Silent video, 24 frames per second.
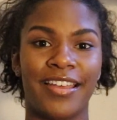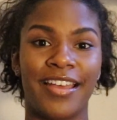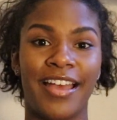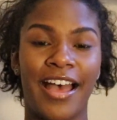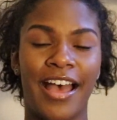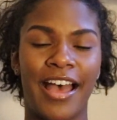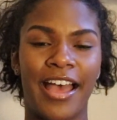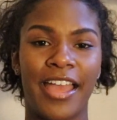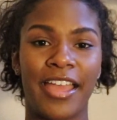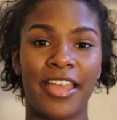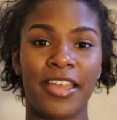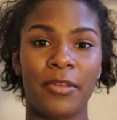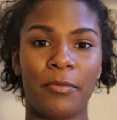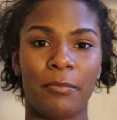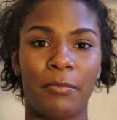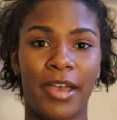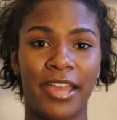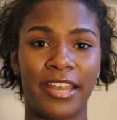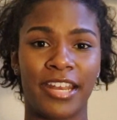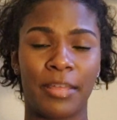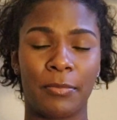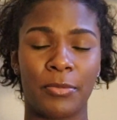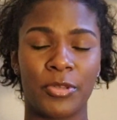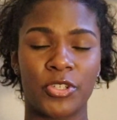Hi,
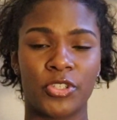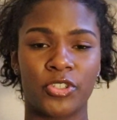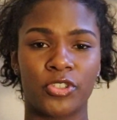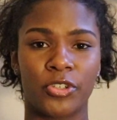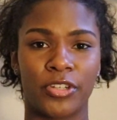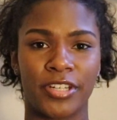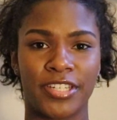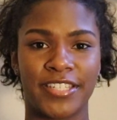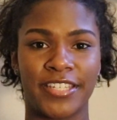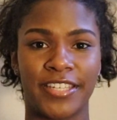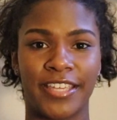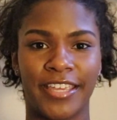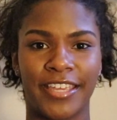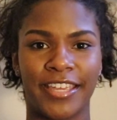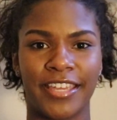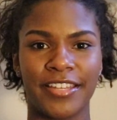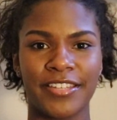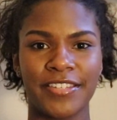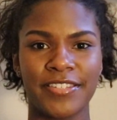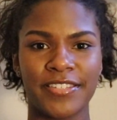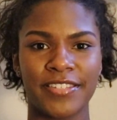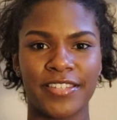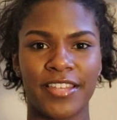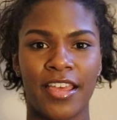my name is Trinity
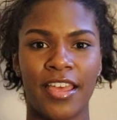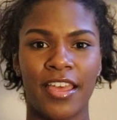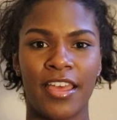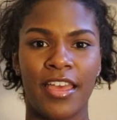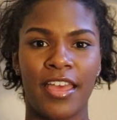Higgins,